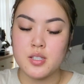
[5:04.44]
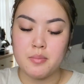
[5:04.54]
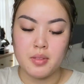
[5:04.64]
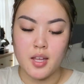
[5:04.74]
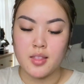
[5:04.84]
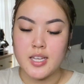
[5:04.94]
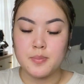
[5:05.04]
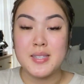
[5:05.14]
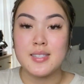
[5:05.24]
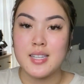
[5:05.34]
something that's
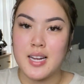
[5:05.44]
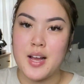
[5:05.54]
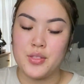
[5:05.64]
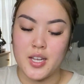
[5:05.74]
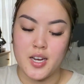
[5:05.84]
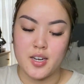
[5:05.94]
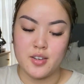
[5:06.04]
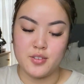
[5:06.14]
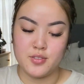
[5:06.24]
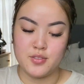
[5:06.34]
been sitting out there
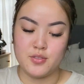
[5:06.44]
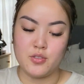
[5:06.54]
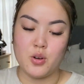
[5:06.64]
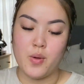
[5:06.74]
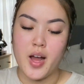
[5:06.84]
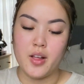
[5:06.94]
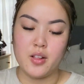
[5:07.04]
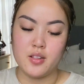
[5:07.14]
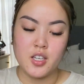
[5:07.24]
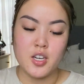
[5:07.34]
for a
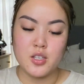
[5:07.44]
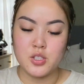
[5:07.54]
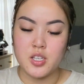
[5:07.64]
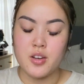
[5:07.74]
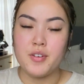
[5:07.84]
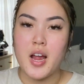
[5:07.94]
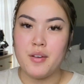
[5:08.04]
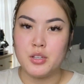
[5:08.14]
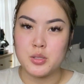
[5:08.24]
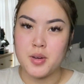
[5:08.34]
while. You know, do you ever
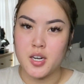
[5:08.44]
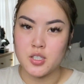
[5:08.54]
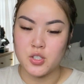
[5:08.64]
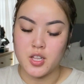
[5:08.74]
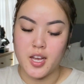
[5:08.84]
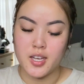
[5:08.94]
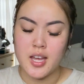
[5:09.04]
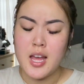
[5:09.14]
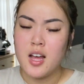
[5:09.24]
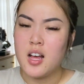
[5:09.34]
have those products you're like,
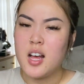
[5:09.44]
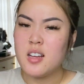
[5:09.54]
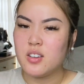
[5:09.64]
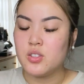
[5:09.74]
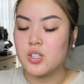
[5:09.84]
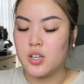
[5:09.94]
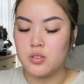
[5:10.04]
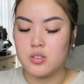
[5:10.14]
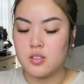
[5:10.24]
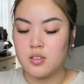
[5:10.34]
I'll use
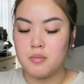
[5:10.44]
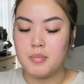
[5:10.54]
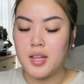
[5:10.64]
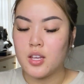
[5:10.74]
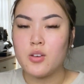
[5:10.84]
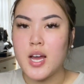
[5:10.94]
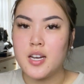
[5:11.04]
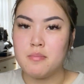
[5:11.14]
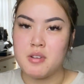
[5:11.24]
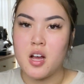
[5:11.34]
those, but you
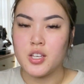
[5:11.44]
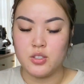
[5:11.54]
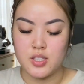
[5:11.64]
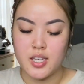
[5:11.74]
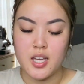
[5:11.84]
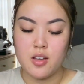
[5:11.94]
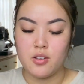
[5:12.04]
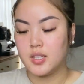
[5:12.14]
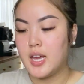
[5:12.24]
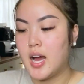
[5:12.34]
end up not using it?
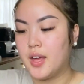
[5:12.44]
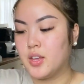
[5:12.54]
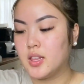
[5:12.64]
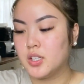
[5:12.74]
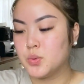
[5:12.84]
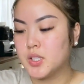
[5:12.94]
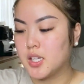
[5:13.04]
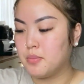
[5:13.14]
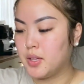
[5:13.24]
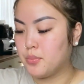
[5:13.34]
Yeah, I thought this was
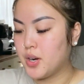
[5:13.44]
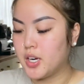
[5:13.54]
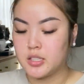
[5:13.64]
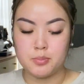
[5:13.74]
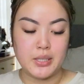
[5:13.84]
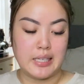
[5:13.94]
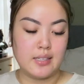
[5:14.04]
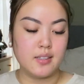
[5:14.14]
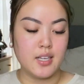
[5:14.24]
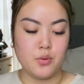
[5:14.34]
gonna be the product, but
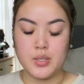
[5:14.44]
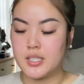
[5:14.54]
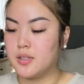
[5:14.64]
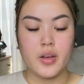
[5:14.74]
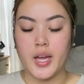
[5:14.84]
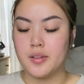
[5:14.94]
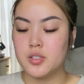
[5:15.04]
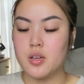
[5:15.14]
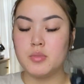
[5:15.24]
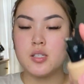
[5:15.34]
it wasn't. Okay,
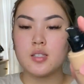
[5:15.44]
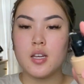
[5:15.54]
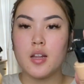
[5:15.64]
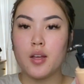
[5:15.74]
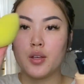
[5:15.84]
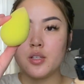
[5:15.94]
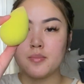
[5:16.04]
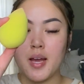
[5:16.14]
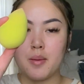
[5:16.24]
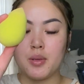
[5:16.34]
so I'm just gonna use
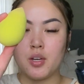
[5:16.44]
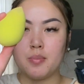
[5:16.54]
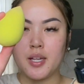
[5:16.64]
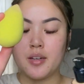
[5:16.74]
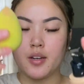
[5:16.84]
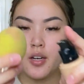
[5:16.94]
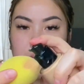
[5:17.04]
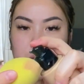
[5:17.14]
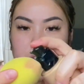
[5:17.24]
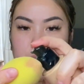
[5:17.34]
my beauty blender.
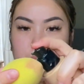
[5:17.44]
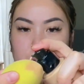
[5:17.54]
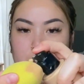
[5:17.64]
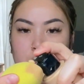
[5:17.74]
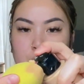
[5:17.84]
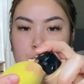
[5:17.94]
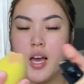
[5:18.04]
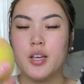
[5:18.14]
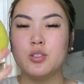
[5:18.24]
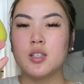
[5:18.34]
I'm gonna pump,
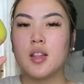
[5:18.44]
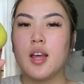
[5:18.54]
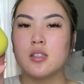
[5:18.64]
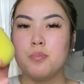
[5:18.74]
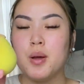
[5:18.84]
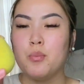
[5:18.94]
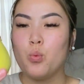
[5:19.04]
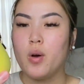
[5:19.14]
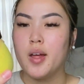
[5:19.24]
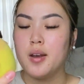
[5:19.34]
I usually like to pump
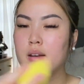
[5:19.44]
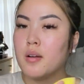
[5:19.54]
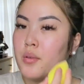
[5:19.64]
one